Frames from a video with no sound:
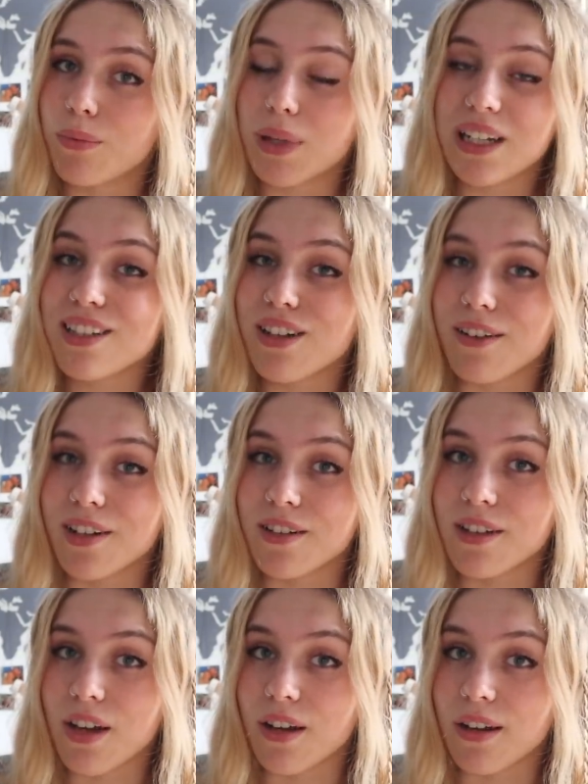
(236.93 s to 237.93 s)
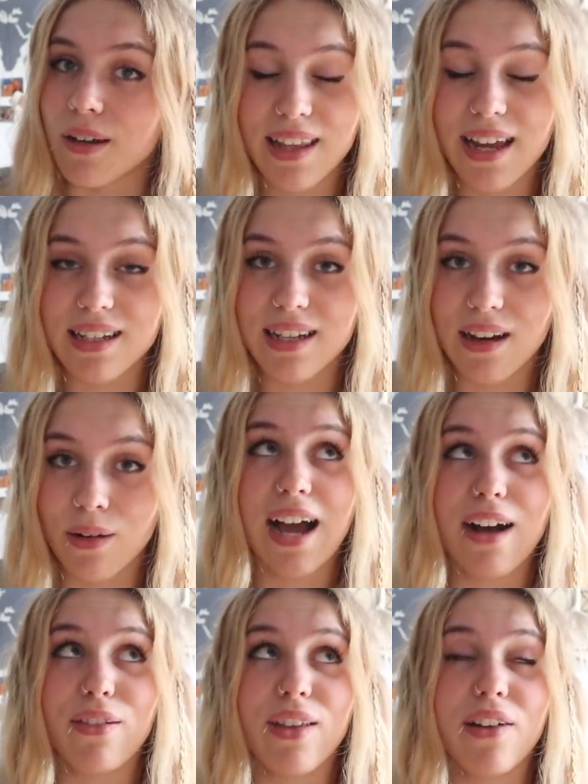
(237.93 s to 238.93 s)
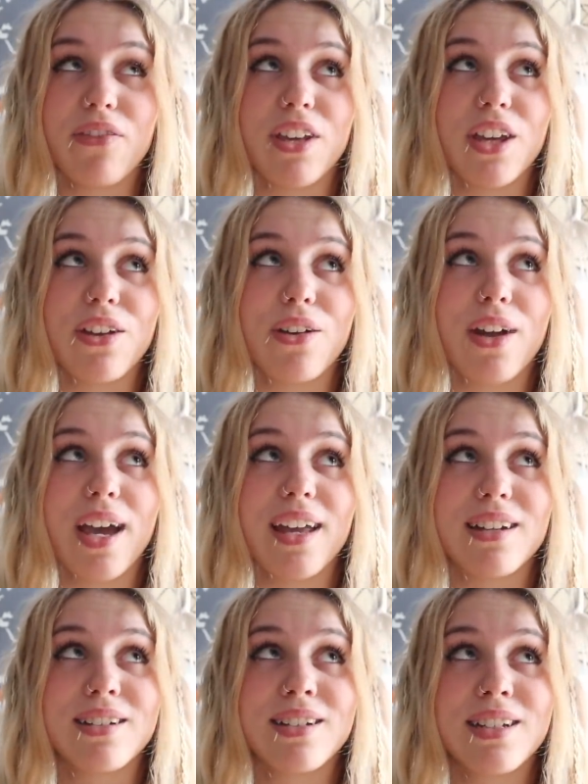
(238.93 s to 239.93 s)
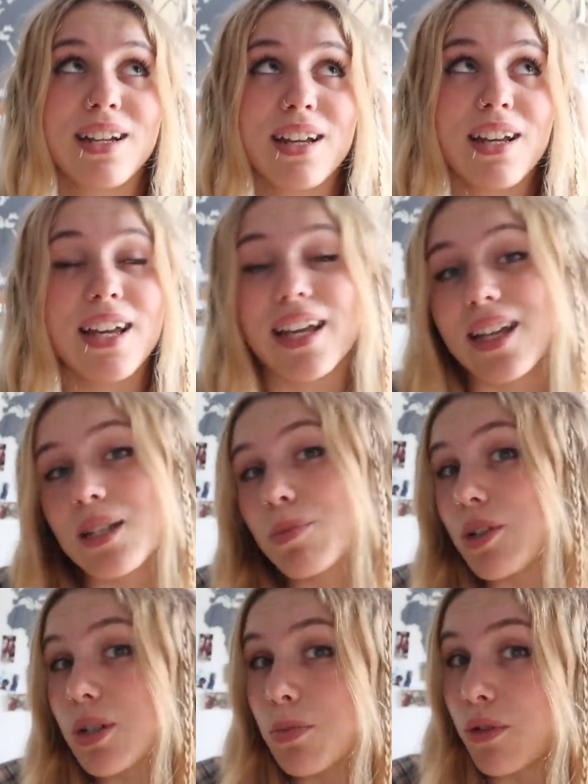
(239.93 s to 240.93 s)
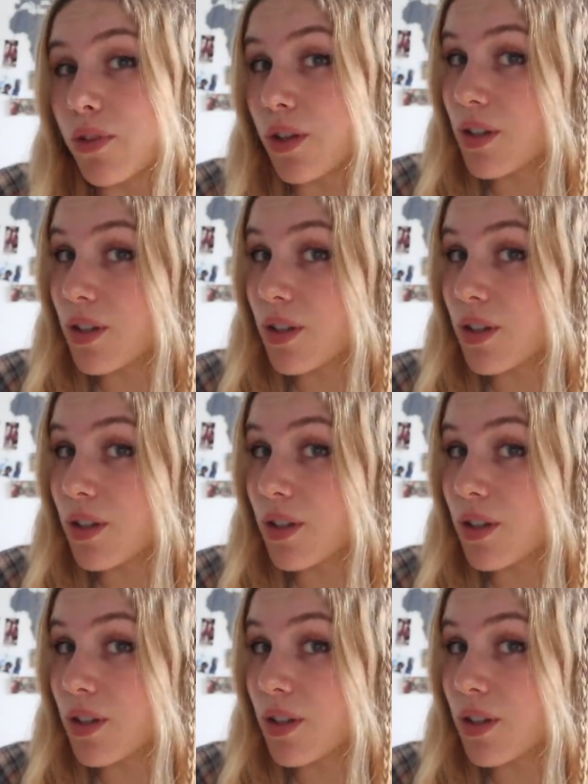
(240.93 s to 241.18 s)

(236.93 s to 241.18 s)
Please don't lose hope. There is help out there for you and it is possible for